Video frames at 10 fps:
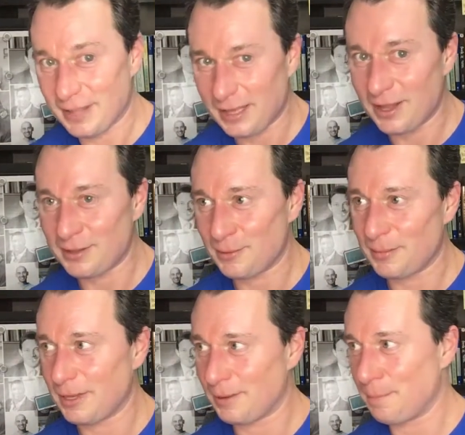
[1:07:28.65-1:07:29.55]
I got them,
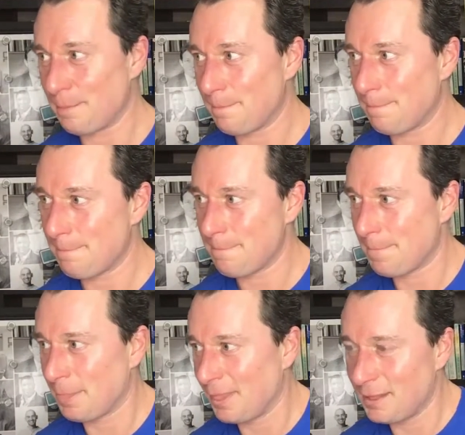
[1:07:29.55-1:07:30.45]

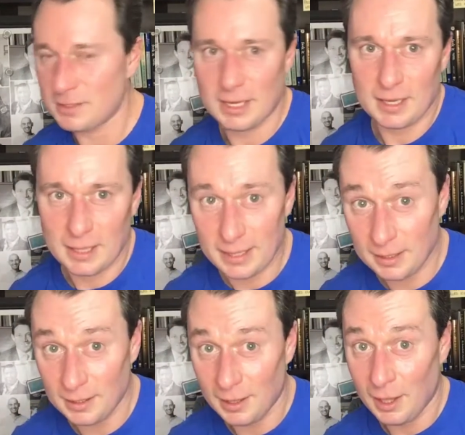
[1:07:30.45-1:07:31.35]
it's kind of like,